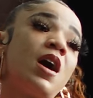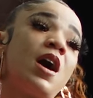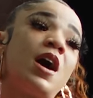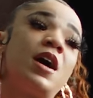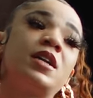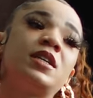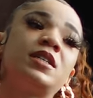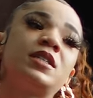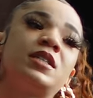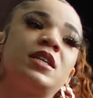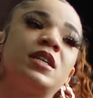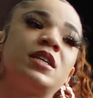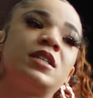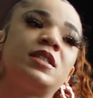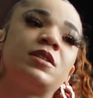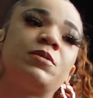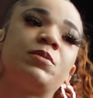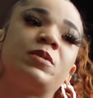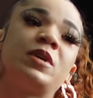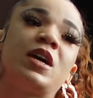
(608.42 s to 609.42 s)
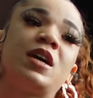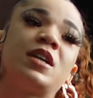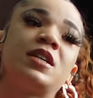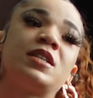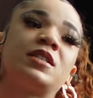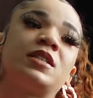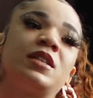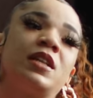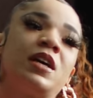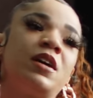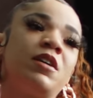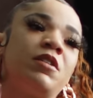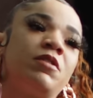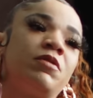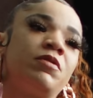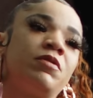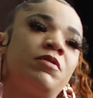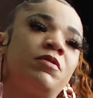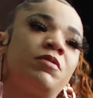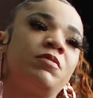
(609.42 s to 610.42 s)
honestly, to be honest, love,
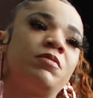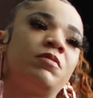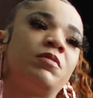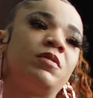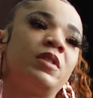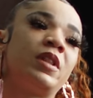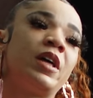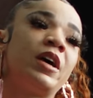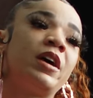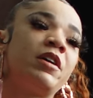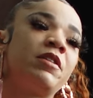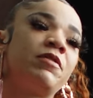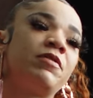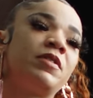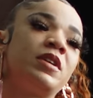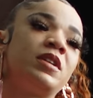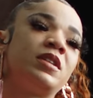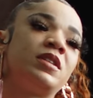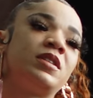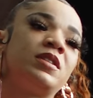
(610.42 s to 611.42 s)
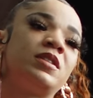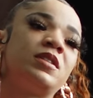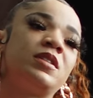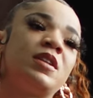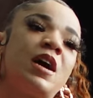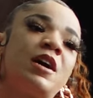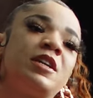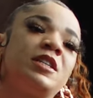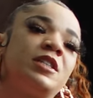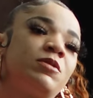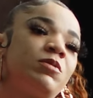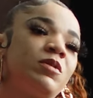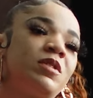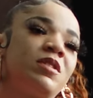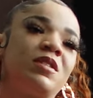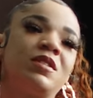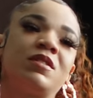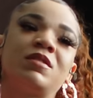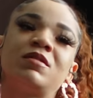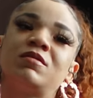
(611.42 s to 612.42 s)
love, and I just want
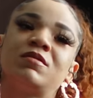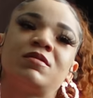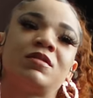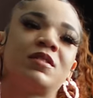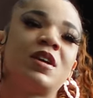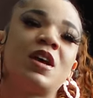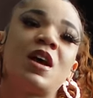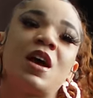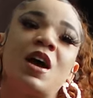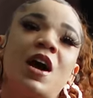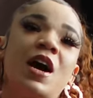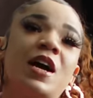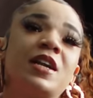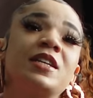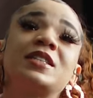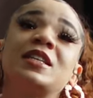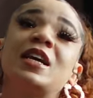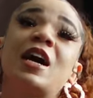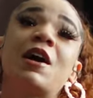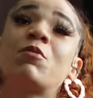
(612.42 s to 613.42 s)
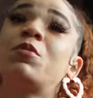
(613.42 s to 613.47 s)
to. Honestly, I